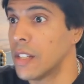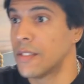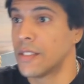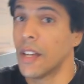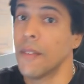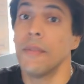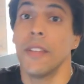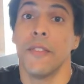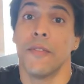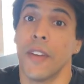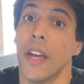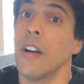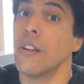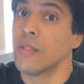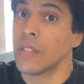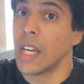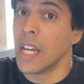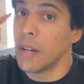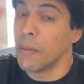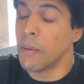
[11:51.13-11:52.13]
If something
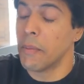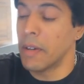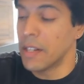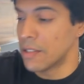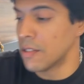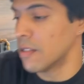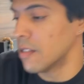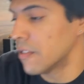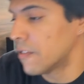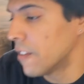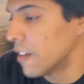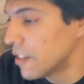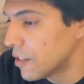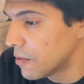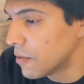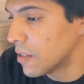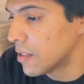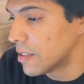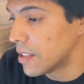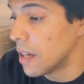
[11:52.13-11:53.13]
fails, everybody's on
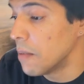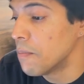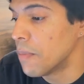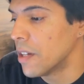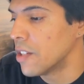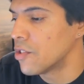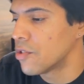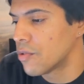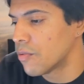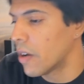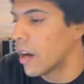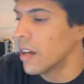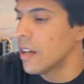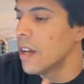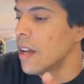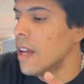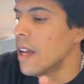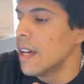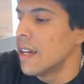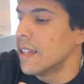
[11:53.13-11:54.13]
the same page, right?
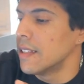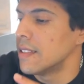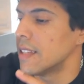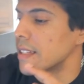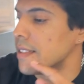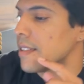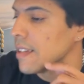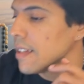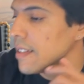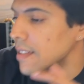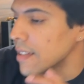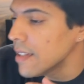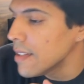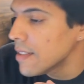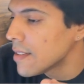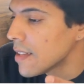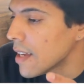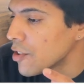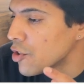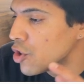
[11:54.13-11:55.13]

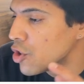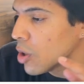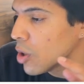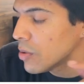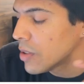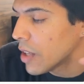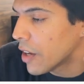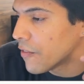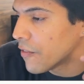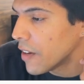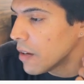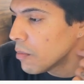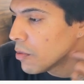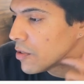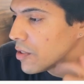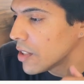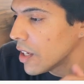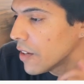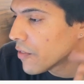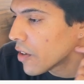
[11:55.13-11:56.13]
These tests show that
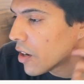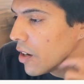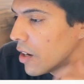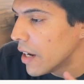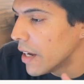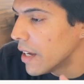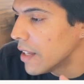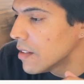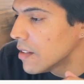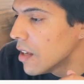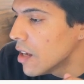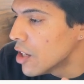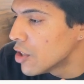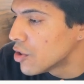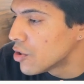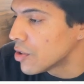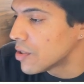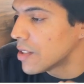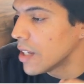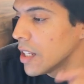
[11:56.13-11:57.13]
Fable's safeguard and
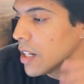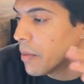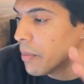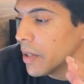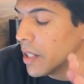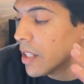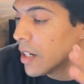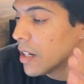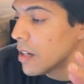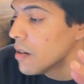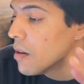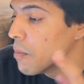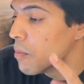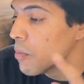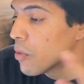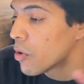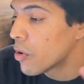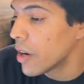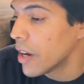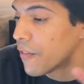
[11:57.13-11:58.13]
sustainability
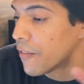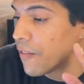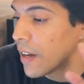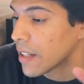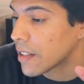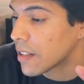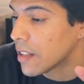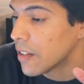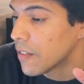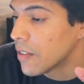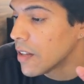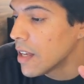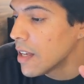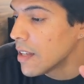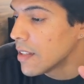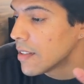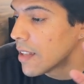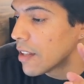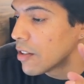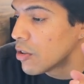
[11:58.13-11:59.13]
more effective
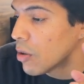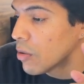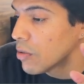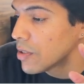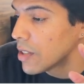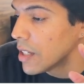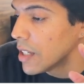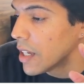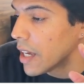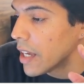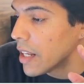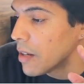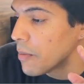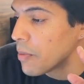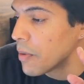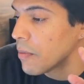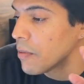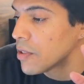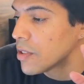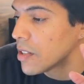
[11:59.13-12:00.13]
than those in any
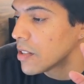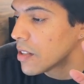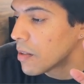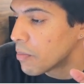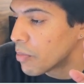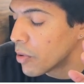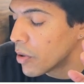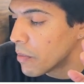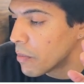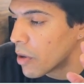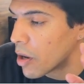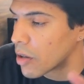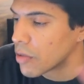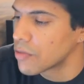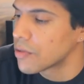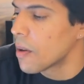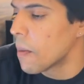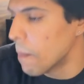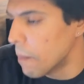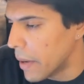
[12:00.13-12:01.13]
previously deployed
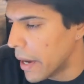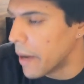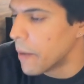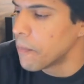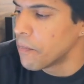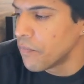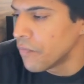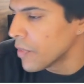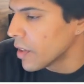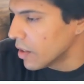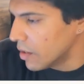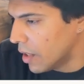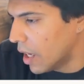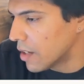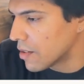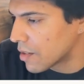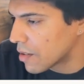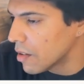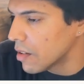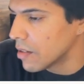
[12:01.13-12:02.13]
models. Bet.
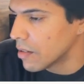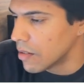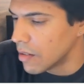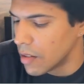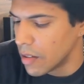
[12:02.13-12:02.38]
That's good.